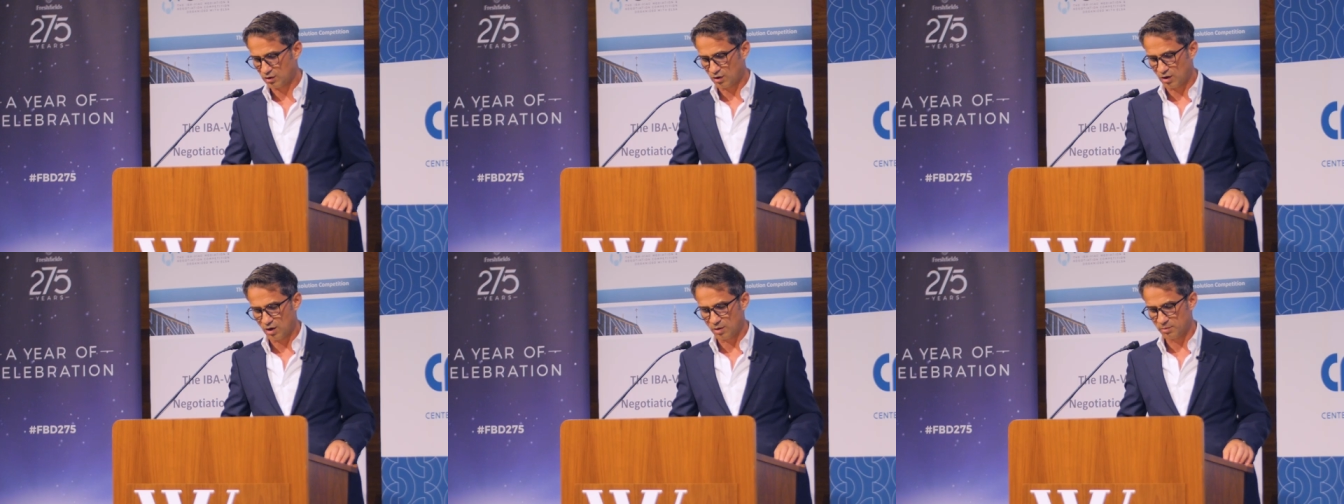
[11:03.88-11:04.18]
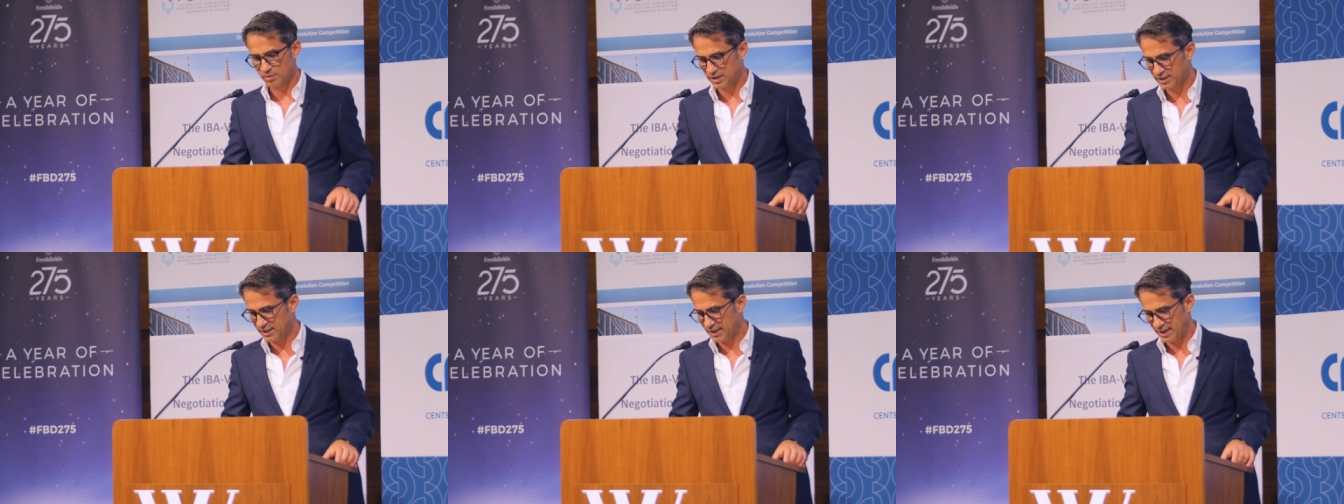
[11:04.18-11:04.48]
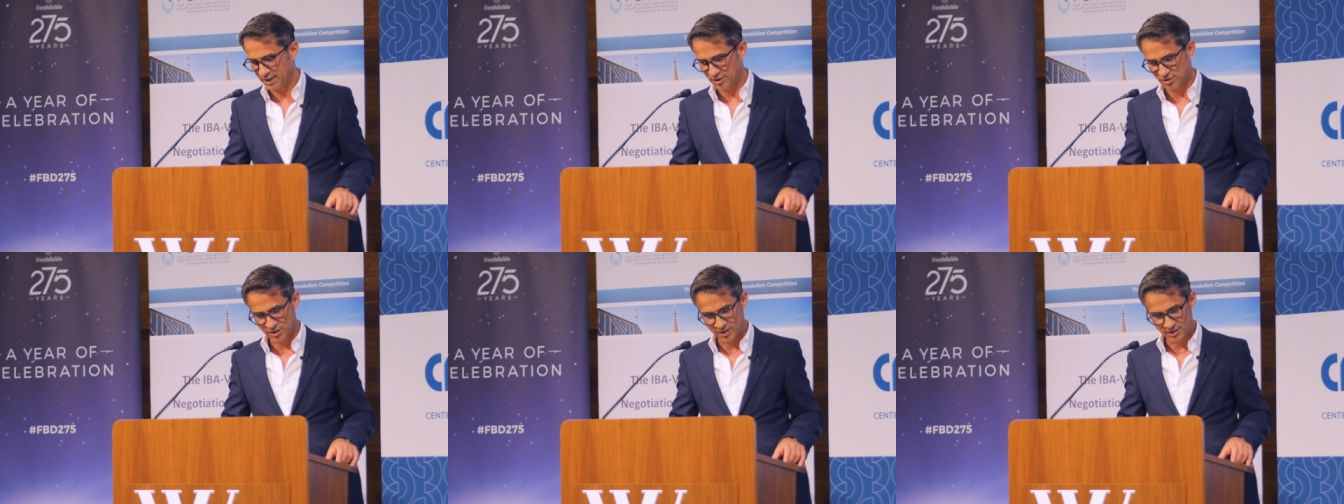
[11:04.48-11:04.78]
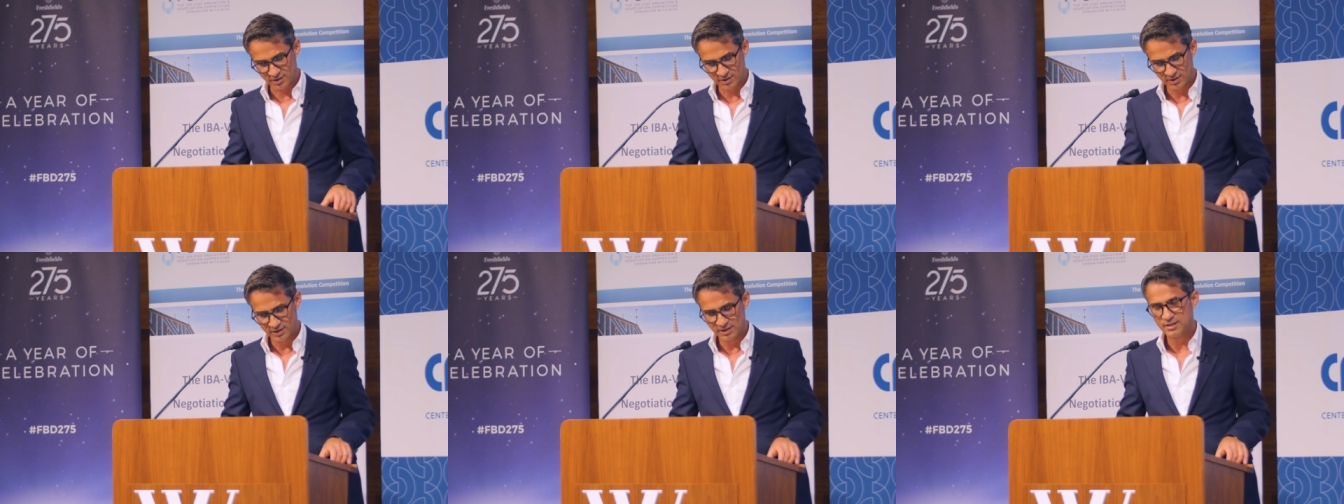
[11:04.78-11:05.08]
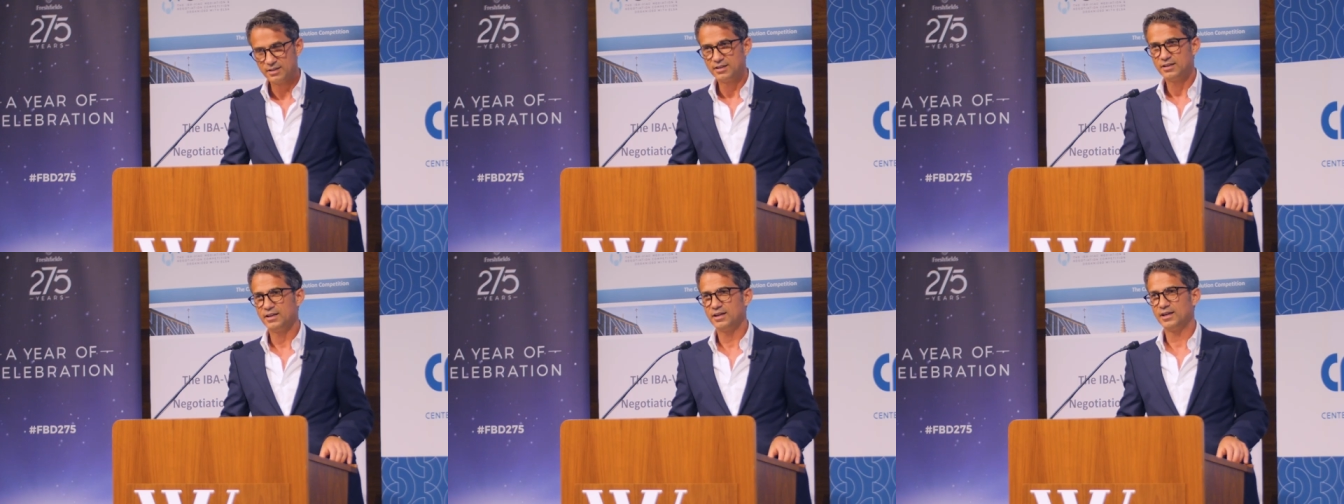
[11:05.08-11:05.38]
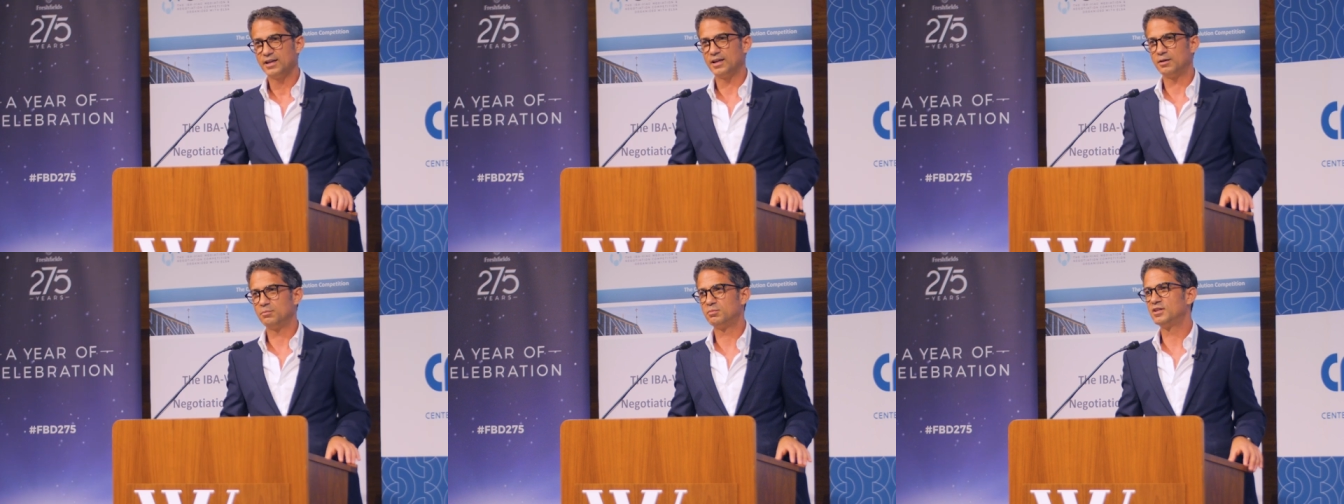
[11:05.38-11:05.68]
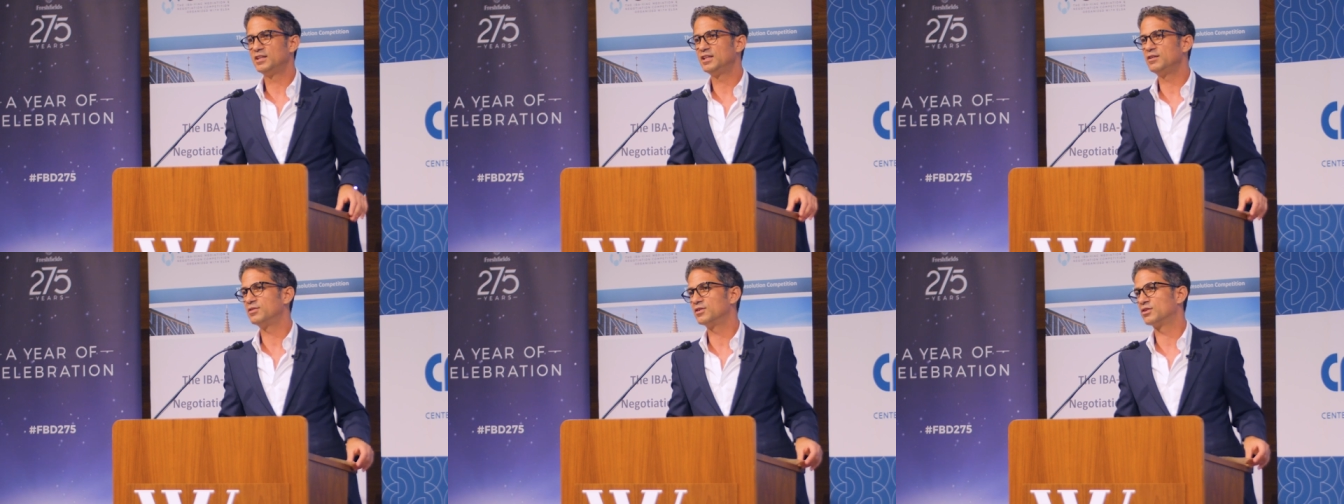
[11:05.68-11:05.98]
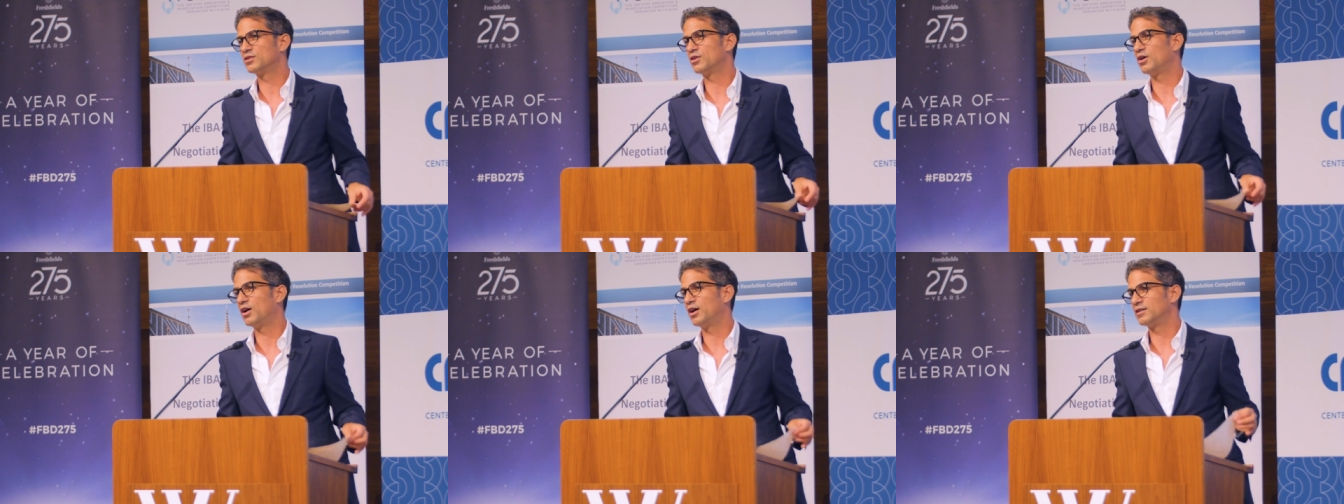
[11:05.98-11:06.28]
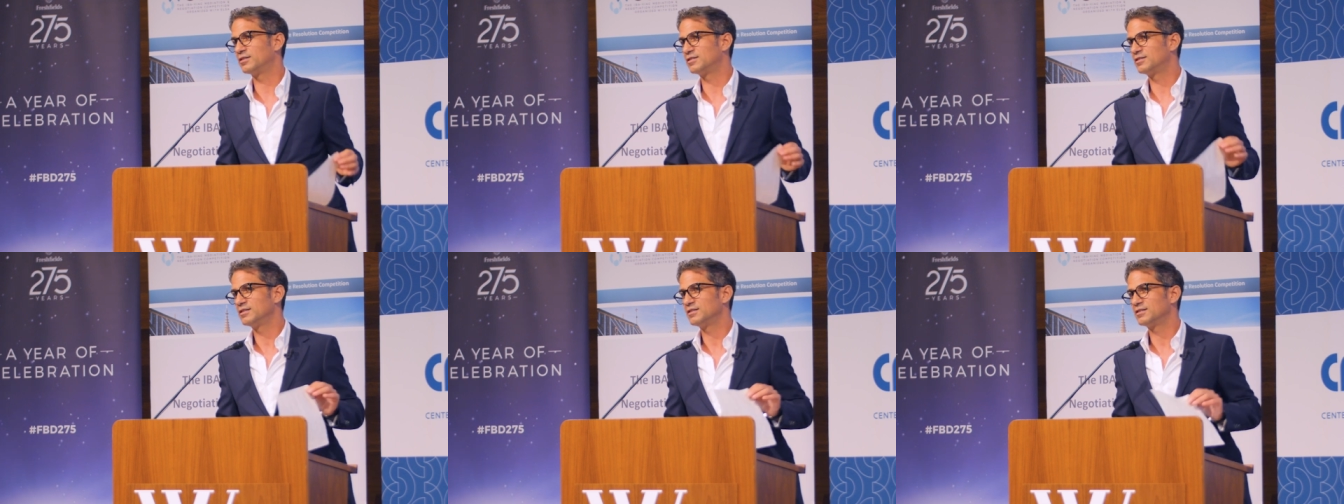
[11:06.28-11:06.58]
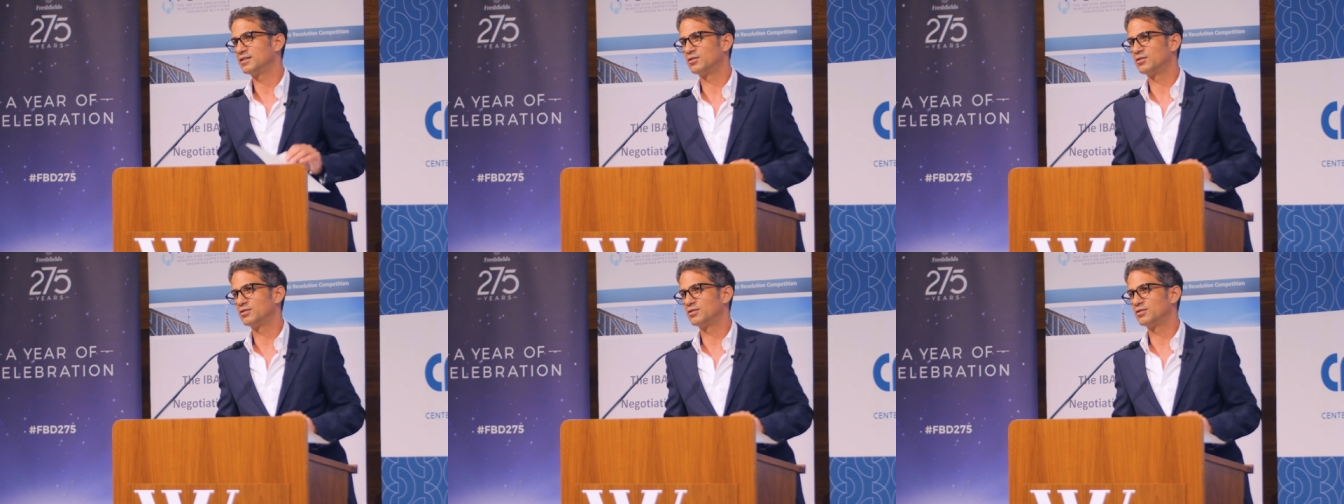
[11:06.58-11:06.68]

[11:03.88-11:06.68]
communication, and believe it or not,